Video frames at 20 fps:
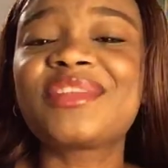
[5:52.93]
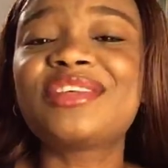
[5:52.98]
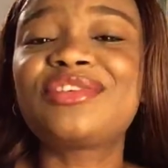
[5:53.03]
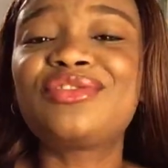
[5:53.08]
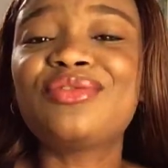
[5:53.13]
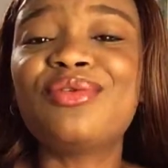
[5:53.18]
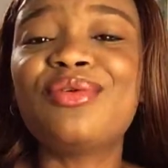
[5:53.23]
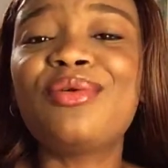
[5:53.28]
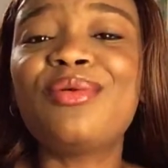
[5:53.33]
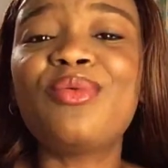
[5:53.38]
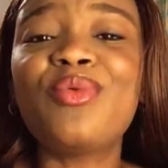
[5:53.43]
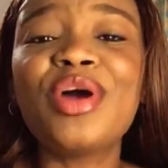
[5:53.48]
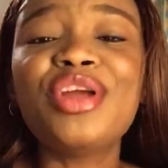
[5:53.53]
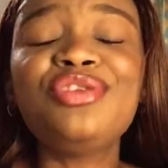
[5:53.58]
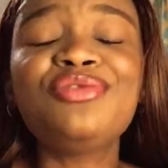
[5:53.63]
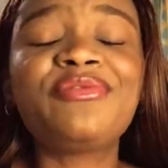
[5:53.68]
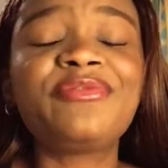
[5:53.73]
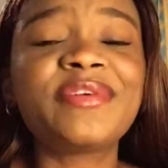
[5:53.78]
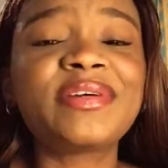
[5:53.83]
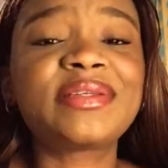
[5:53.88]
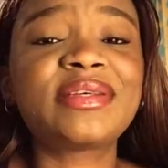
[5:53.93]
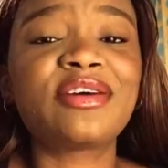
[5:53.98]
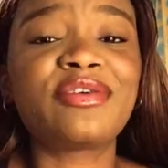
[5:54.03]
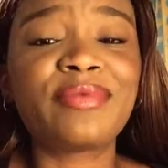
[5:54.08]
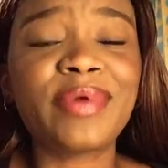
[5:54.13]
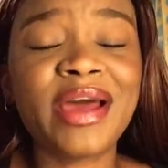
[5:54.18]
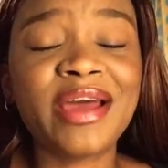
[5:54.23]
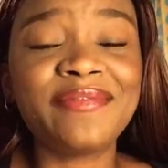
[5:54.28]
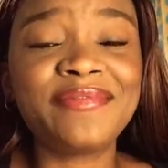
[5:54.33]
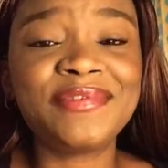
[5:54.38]
So when you first
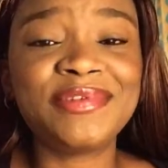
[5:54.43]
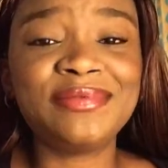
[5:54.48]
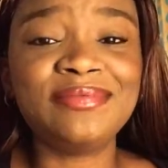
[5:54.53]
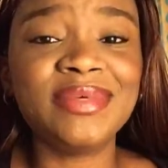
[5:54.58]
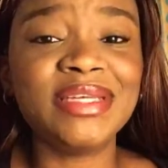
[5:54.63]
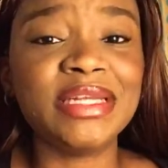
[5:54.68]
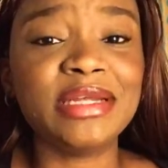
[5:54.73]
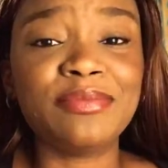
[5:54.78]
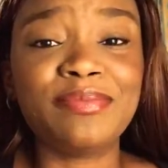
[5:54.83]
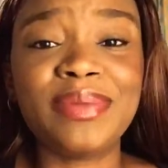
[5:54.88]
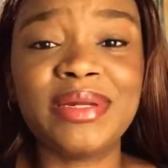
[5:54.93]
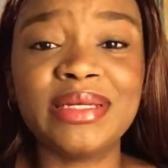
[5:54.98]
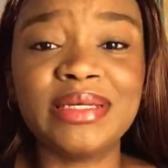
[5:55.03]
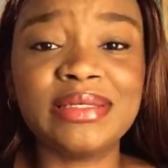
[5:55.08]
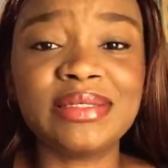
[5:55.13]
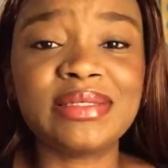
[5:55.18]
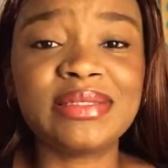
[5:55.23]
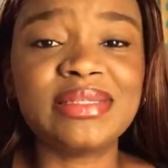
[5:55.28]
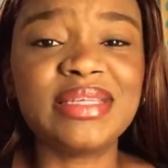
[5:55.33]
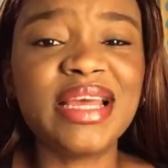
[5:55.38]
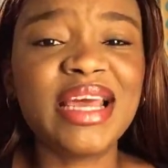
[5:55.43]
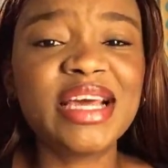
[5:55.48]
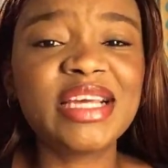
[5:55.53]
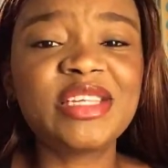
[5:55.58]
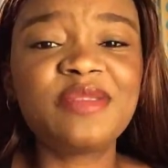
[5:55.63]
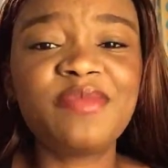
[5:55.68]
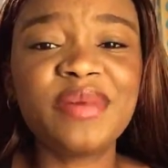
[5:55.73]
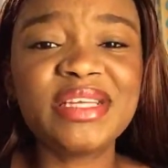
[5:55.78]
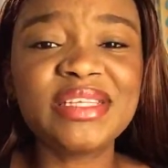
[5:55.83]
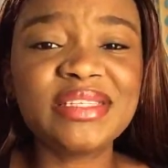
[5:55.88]
arrive in a place, the
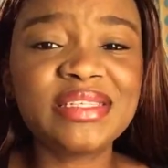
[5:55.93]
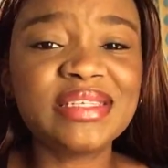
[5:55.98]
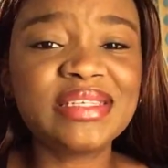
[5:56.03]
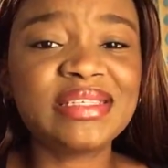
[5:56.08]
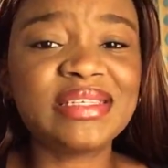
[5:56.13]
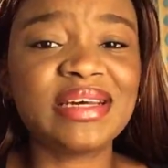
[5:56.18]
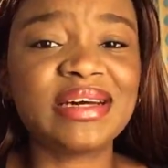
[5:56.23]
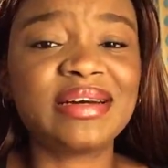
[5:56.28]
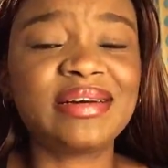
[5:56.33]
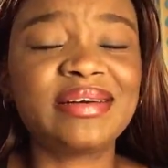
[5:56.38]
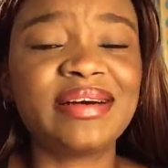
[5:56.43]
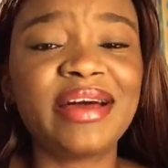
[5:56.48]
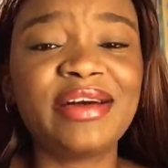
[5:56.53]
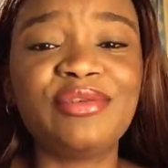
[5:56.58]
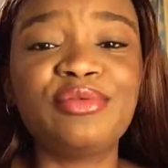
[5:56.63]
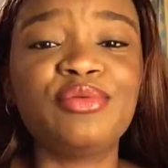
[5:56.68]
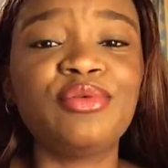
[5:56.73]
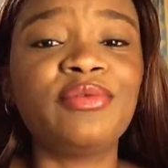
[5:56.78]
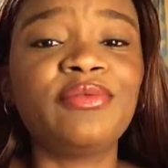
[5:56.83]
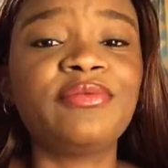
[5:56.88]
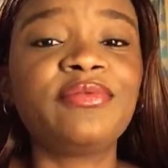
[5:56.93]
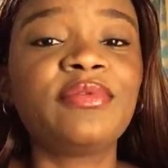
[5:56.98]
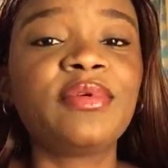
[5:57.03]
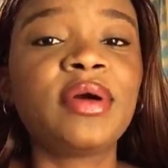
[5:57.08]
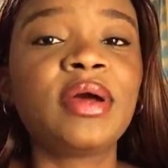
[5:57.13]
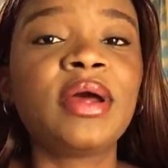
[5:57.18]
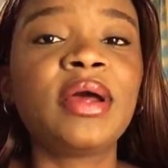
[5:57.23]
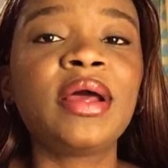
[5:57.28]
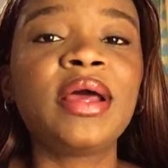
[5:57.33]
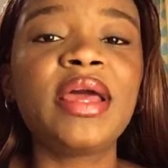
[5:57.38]
expenses are kind of
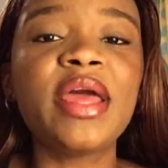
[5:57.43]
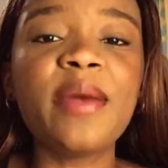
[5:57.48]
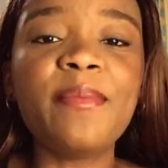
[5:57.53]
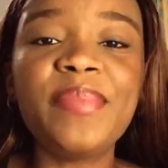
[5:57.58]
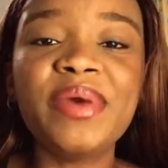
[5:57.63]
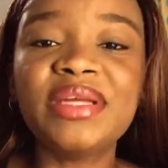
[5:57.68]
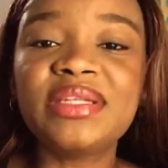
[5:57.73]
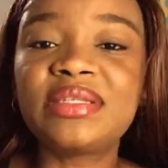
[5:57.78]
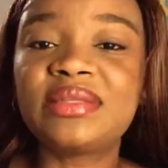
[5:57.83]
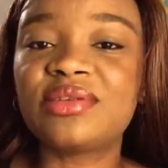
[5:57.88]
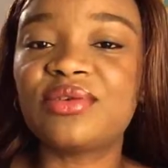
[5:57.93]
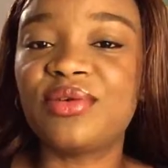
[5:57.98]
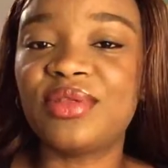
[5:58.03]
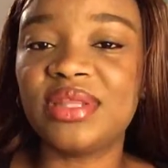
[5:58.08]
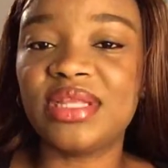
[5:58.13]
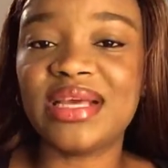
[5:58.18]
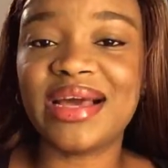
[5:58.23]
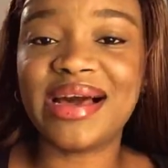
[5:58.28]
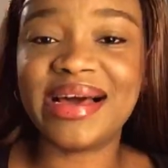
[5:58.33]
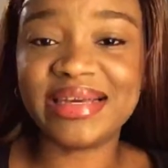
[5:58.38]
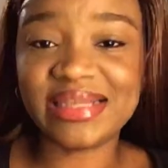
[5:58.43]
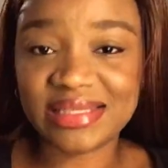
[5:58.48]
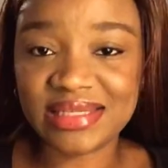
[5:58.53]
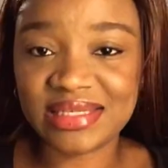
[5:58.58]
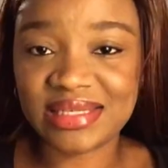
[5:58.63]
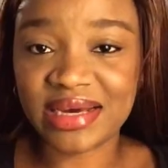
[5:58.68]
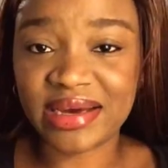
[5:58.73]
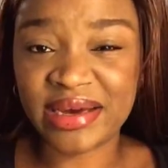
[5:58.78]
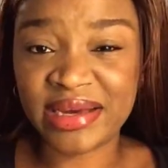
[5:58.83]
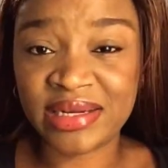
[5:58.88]
a bit on the high
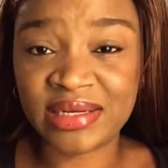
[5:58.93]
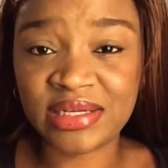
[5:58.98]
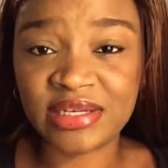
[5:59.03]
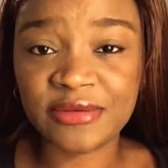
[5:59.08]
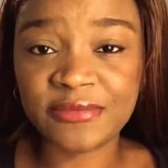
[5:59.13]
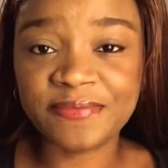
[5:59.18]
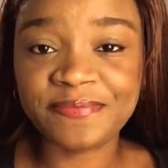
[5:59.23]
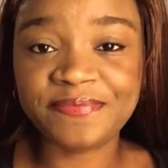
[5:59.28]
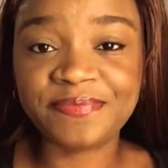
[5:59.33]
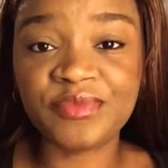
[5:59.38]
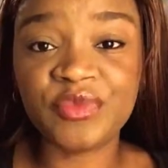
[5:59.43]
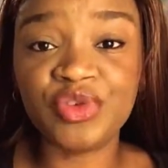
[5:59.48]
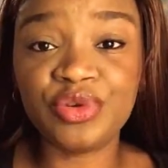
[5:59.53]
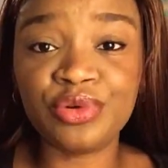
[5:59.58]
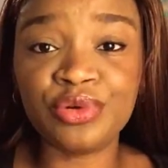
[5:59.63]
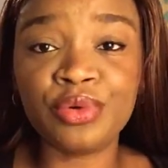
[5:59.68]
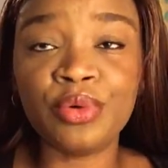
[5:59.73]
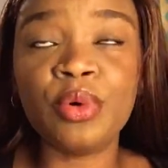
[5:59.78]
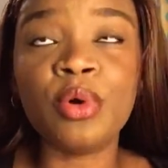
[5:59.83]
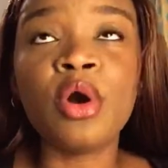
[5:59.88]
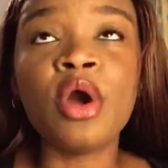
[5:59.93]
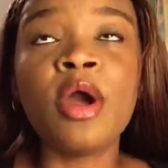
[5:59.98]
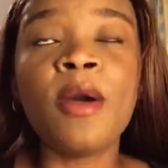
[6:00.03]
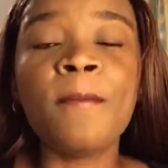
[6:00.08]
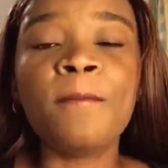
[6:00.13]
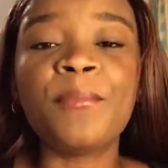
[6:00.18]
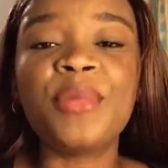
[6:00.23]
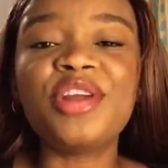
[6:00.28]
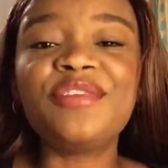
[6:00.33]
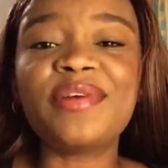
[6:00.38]
side, you know.
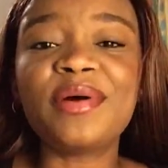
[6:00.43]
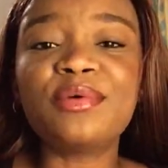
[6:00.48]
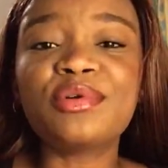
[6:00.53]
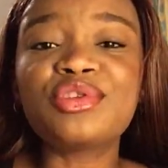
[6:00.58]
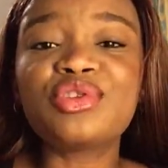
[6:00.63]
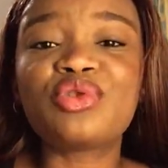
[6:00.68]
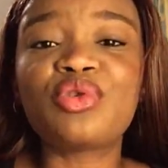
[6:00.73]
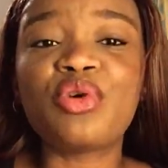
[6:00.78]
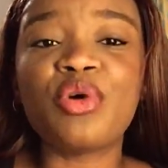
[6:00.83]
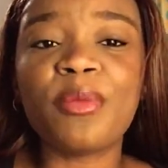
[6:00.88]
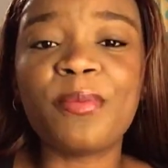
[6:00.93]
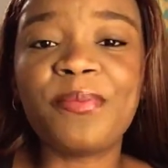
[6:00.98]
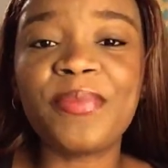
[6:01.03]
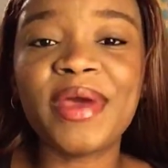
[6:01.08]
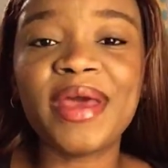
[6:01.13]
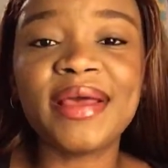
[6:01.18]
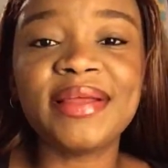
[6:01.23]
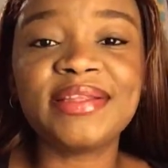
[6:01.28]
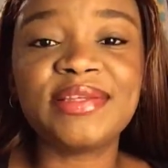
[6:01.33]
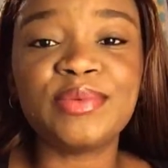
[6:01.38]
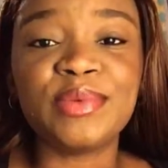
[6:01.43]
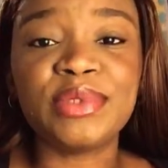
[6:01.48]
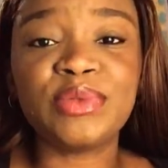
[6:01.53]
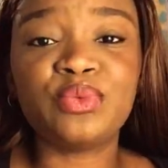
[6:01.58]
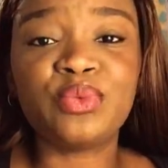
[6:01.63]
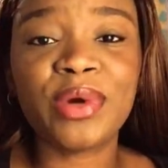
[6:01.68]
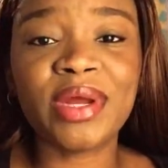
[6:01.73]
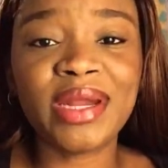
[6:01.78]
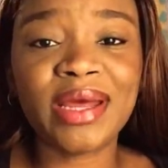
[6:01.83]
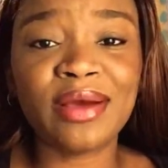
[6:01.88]
But if I want to compare it
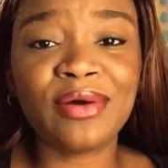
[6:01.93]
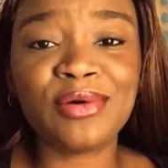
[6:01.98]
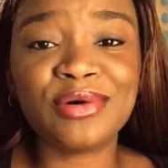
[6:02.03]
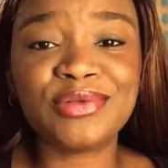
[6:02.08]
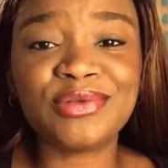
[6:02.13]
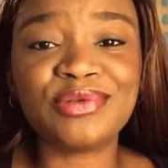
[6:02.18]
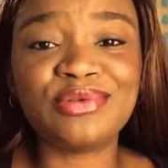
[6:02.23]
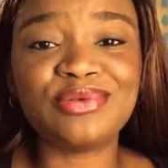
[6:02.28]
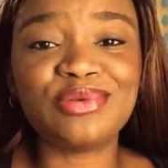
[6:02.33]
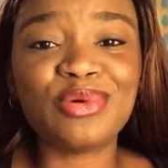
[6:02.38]
with when I got to